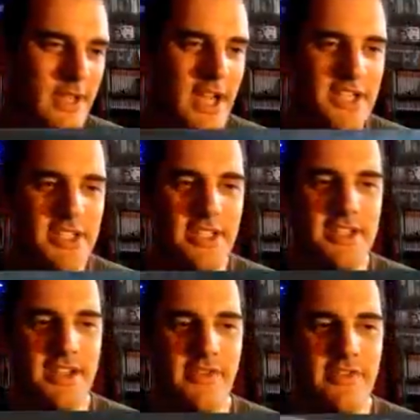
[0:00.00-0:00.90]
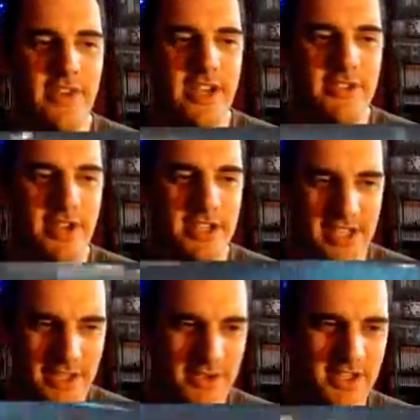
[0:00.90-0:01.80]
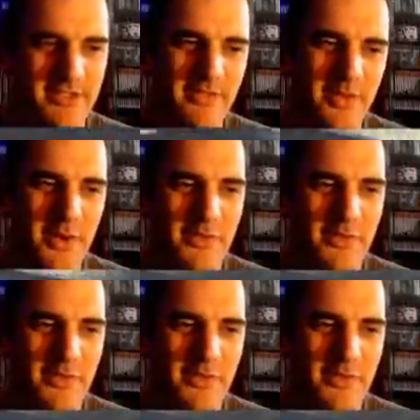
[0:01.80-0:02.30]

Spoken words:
Actually, that's another factor actually though. It doesn't feel like